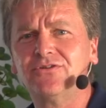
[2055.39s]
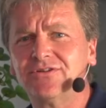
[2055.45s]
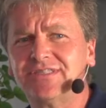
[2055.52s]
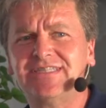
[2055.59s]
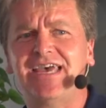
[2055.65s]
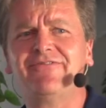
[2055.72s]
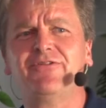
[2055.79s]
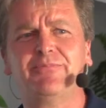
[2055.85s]
your
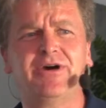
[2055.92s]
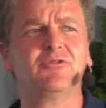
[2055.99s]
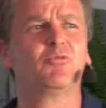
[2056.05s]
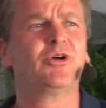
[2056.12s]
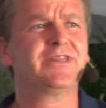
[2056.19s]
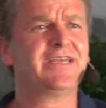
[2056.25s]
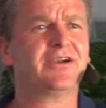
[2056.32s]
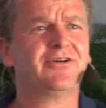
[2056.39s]
staff about
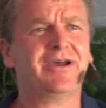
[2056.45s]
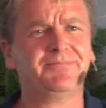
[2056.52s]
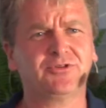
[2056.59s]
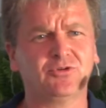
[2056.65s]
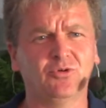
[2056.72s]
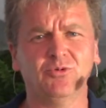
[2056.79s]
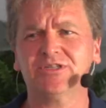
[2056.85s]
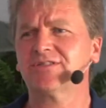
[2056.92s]
what they're up
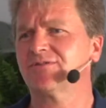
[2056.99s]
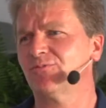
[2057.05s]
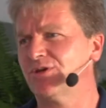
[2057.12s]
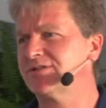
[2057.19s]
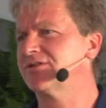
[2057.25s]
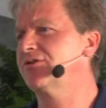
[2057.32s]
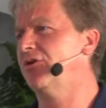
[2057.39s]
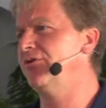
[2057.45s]
to,
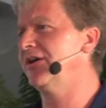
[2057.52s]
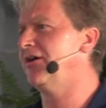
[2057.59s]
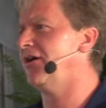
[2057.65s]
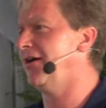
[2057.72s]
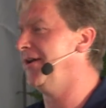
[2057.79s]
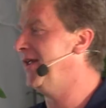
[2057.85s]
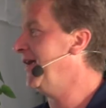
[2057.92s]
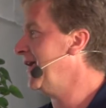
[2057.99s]
what's going
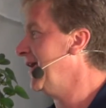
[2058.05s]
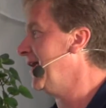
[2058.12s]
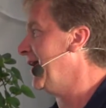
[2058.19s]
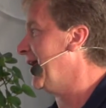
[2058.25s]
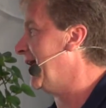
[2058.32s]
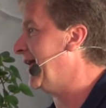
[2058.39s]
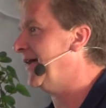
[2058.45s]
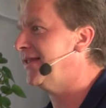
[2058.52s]
on.
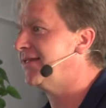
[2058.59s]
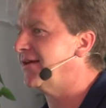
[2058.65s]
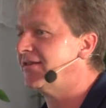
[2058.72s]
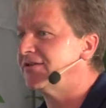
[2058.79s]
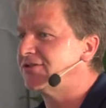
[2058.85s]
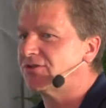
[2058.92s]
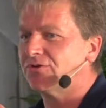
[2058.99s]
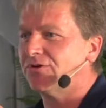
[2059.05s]

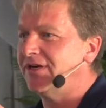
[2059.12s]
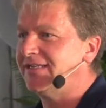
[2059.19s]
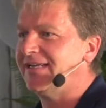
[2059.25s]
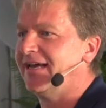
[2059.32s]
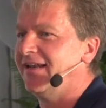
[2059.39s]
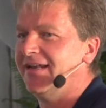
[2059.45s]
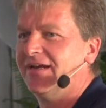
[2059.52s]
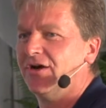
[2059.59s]
The
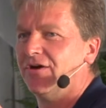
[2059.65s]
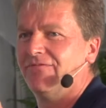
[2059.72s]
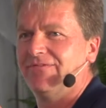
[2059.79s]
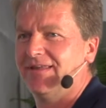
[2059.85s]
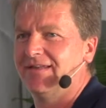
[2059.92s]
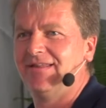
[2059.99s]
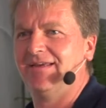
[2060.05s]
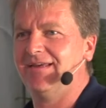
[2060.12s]
storytelling of,
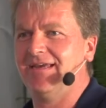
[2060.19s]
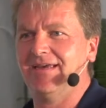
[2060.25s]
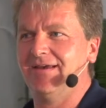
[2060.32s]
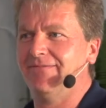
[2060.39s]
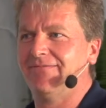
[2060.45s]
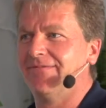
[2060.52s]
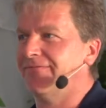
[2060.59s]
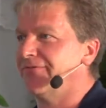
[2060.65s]

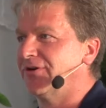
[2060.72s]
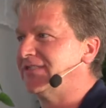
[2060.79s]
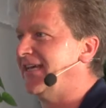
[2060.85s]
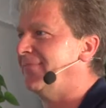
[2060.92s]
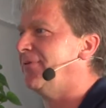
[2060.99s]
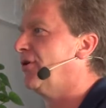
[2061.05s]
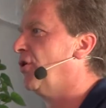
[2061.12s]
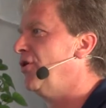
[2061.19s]
for
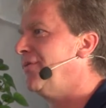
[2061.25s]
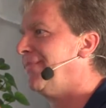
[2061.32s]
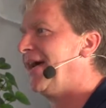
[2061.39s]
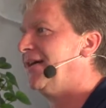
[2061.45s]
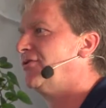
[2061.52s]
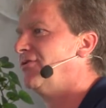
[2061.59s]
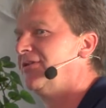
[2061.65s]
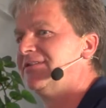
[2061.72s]
example, going
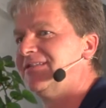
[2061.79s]
back to the